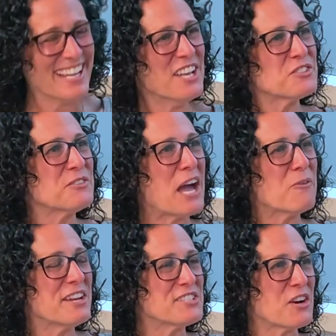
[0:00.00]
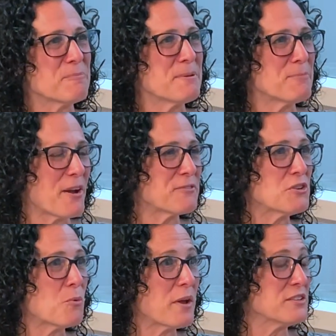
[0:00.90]
So now HR people have to
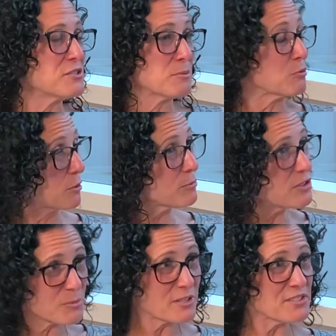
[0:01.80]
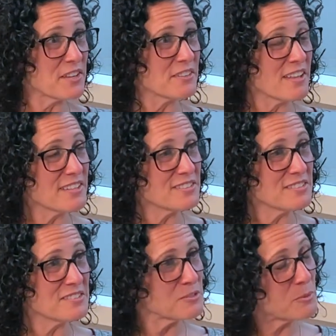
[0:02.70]
know when is it appropriate to wear
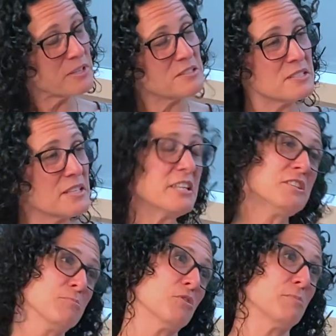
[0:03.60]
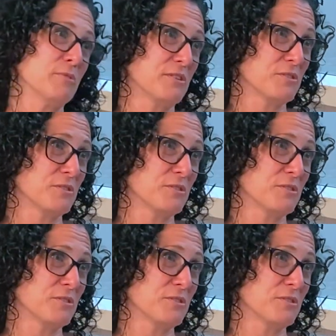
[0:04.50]
sunglasses? When, is, when it is it inappropriate?